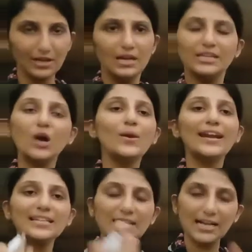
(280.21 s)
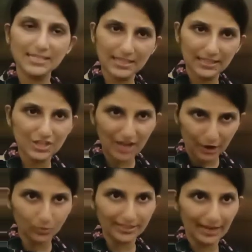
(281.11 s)
Now let us consider the
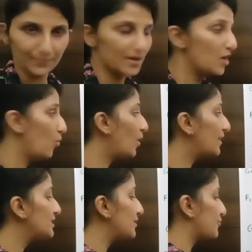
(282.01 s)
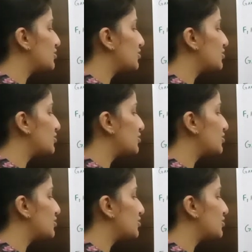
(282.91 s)
genotype. What are the different